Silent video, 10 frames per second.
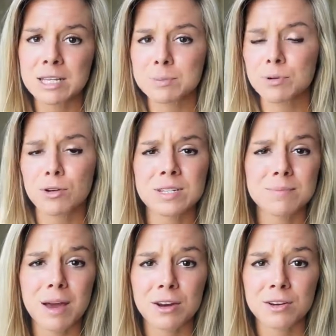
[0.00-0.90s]
Mix
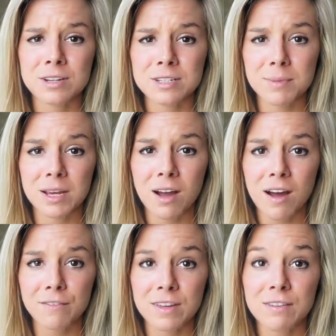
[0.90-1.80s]
protein powder into my
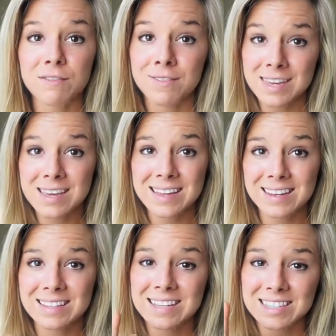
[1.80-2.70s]
coffee,
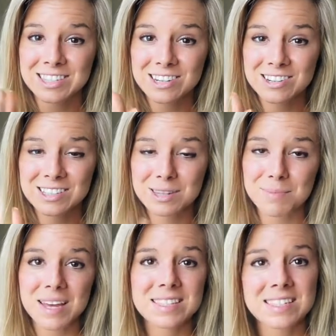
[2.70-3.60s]
vegan, because stirs in the
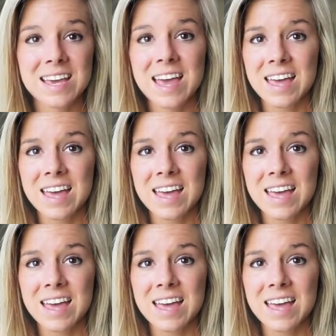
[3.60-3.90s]
best.